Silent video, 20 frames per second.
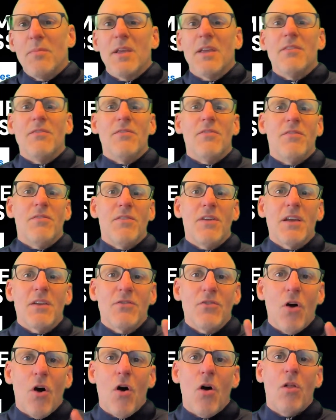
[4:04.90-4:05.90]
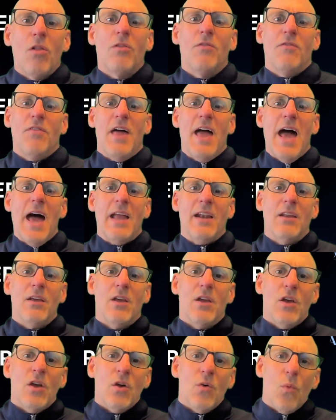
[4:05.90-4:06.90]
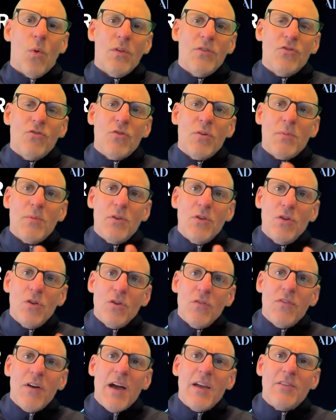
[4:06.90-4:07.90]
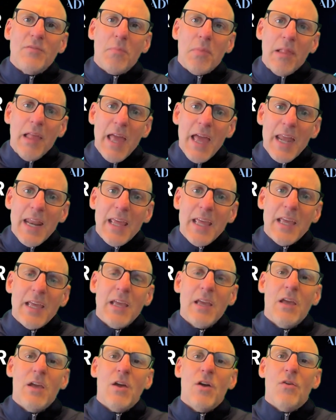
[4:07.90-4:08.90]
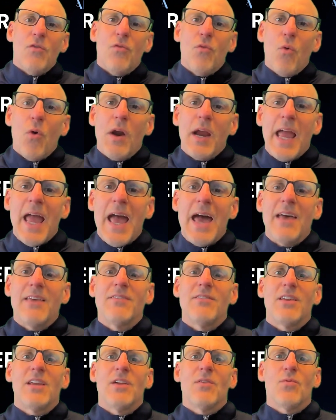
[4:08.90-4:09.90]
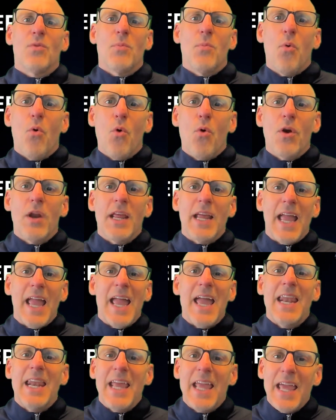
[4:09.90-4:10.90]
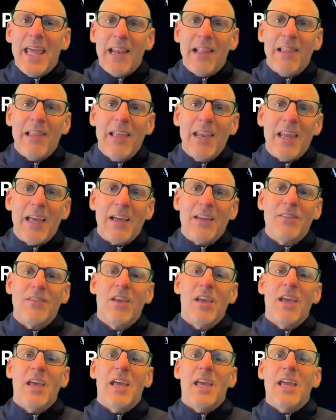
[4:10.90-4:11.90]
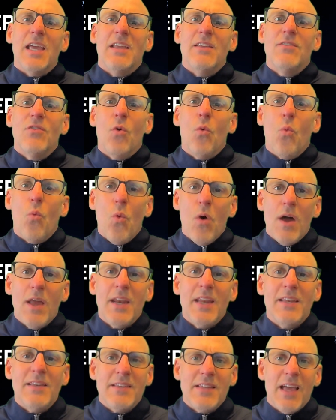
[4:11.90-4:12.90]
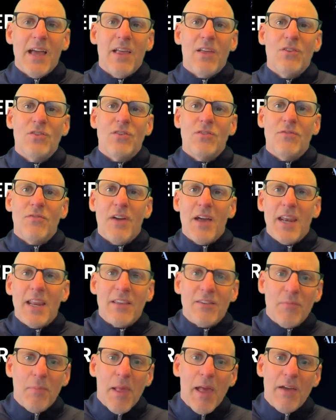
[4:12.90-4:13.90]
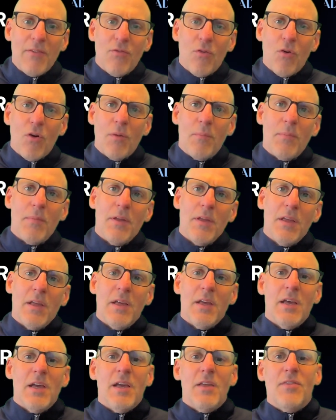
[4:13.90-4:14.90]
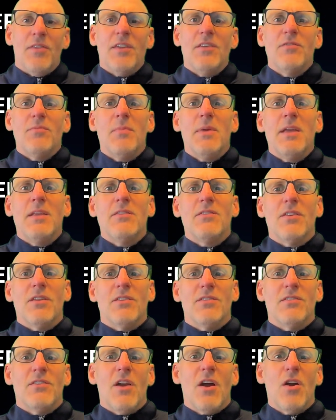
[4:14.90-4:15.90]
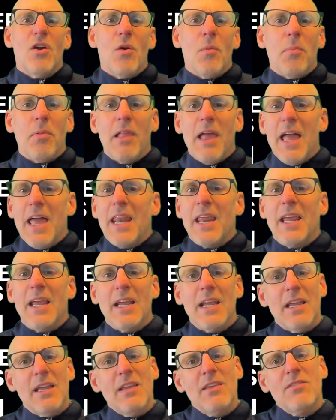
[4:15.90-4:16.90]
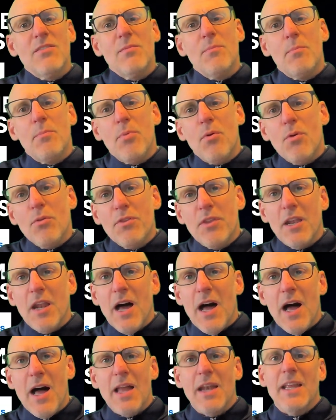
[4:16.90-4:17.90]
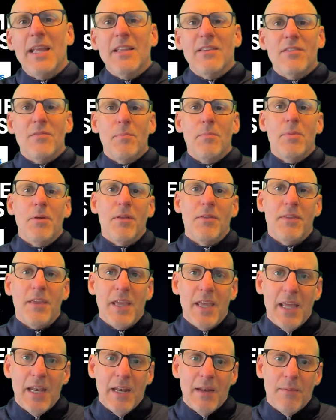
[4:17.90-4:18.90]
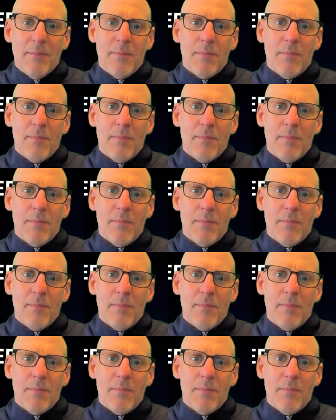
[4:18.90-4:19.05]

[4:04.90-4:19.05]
can fix all of that. OneStream unifies planning, forecasting, reporting, and analytics into one intelligent finance platform. This means scenario planning isn't bolted on, it's built in.